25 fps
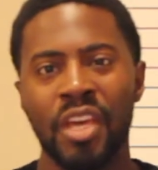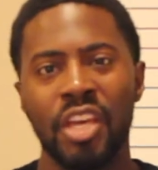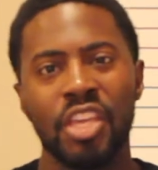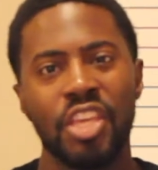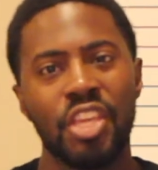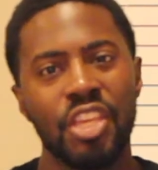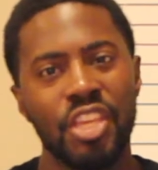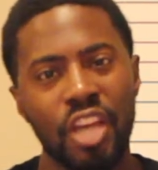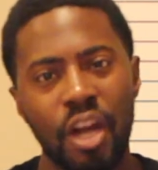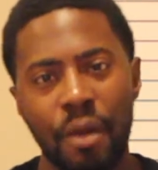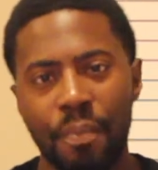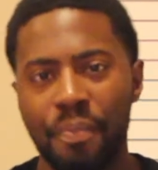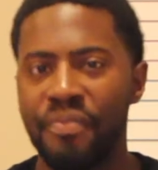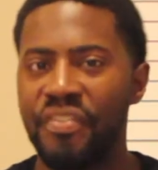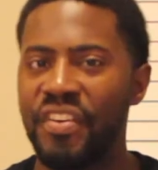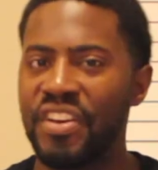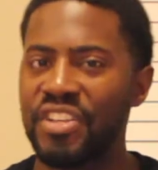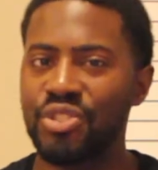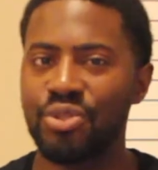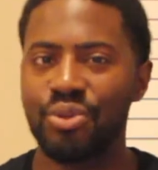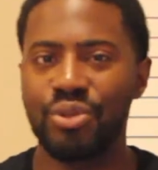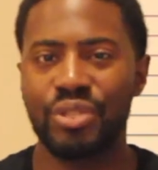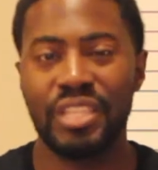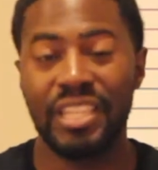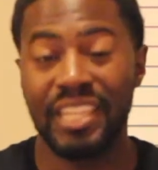You young
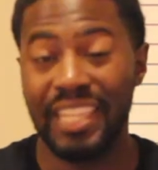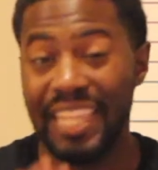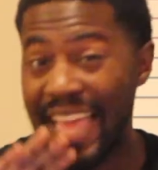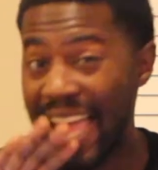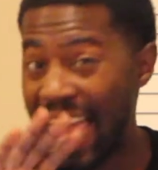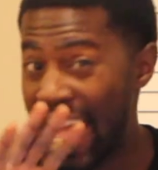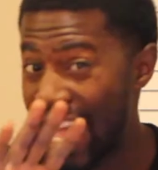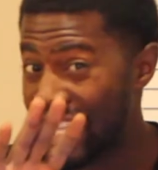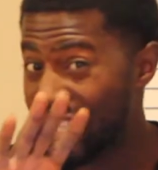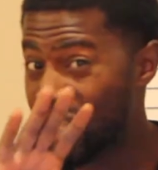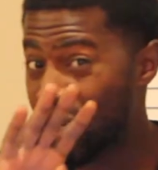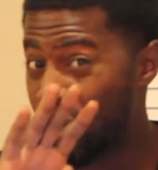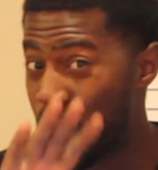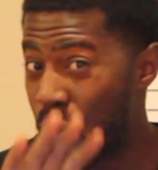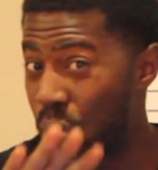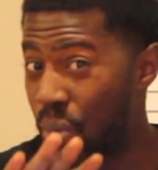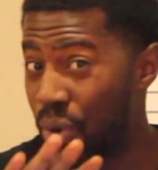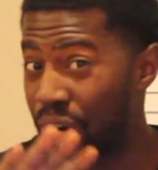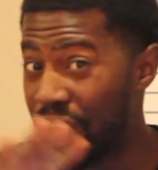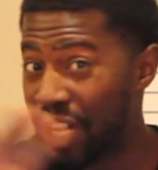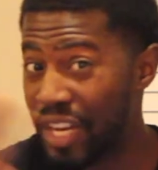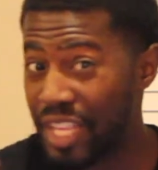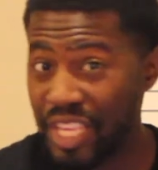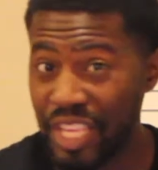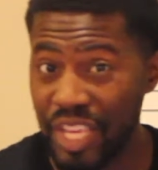professionals, the last
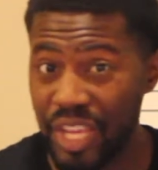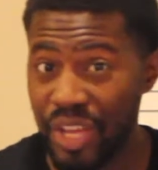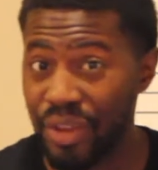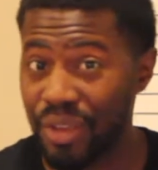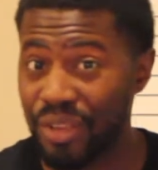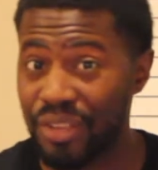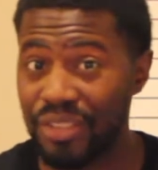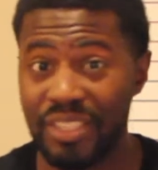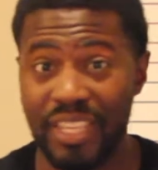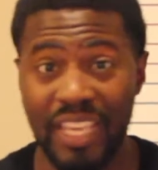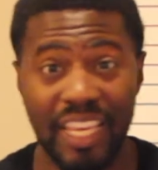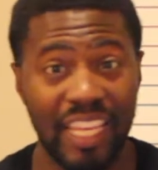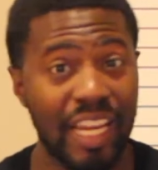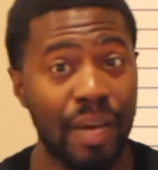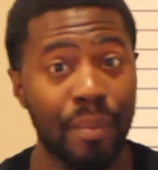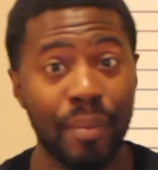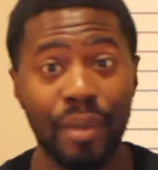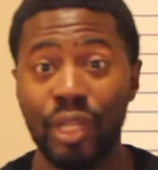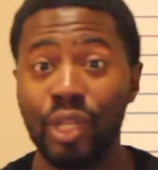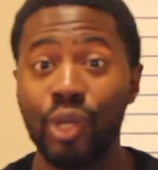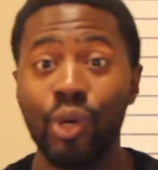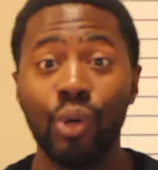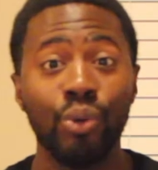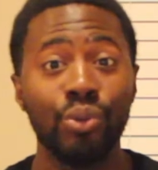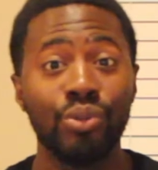quarter of the year, you're saying, I'm
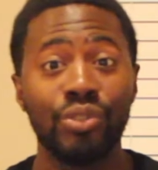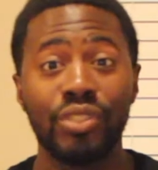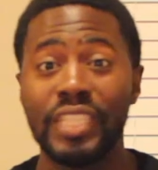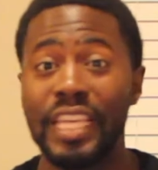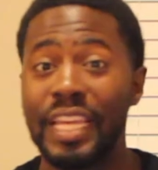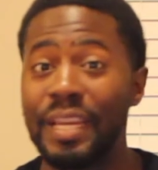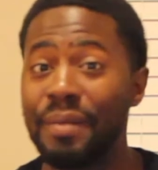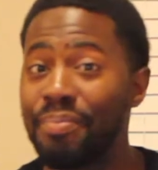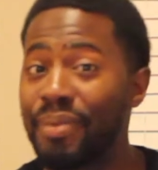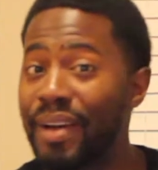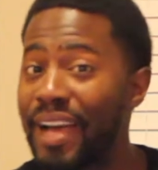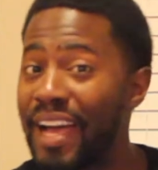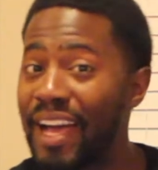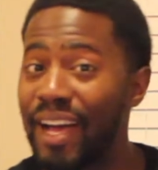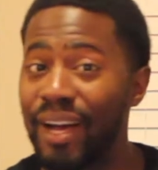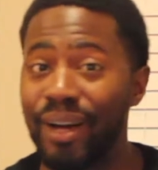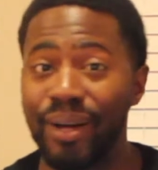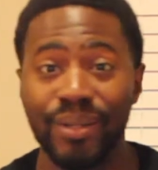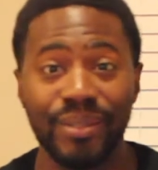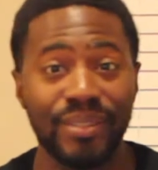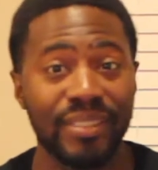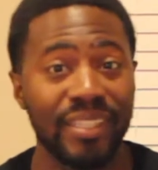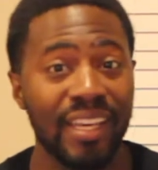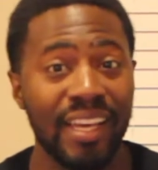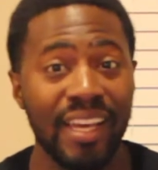going to lose 10
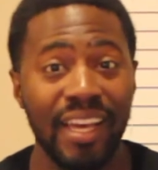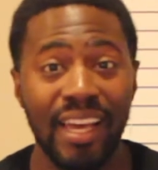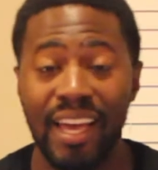pounds.